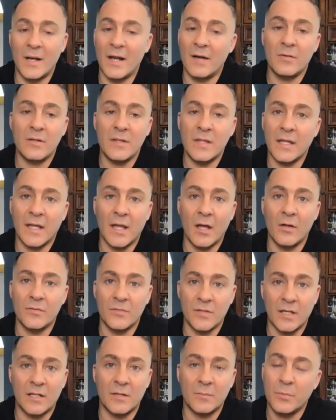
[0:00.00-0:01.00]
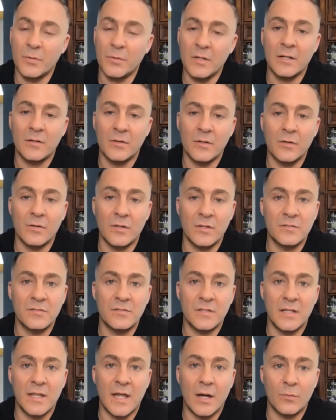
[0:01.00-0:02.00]
everything else, I could pretty clearly
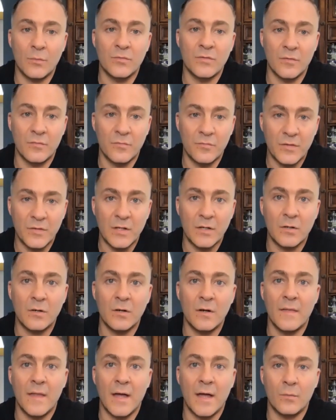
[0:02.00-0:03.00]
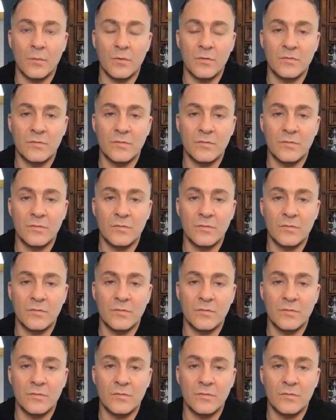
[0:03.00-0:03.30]
see that was of fear, and that was